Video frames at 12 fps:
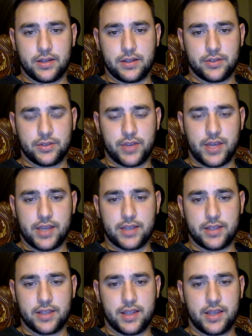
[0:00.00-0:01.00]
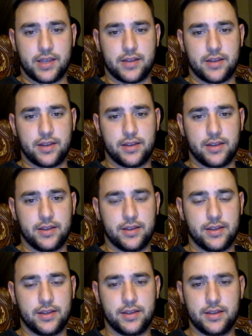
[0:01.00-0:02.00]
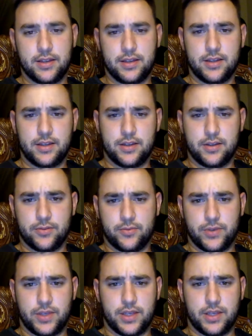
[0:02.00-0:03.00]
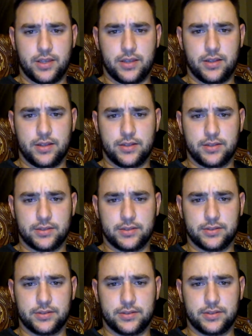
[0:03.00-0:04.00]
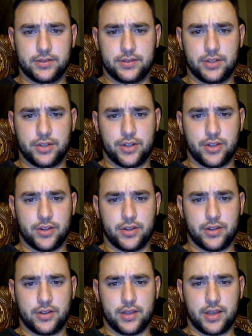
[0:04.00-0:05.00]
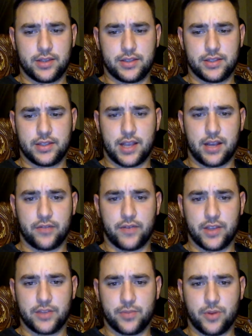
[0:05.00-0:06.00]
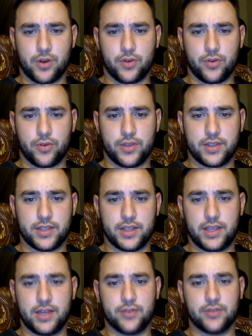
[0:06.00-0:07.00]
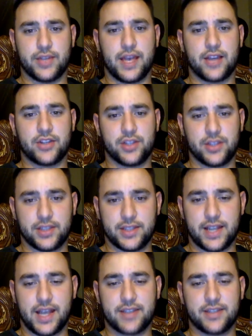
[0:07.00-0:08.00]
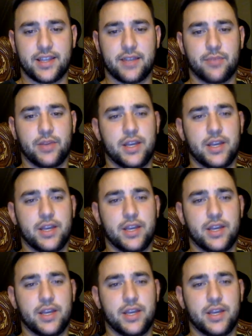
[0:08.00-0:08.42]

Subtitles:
So yes, and then we, another, I guess, the sacrifice part or this hero's action, this last step.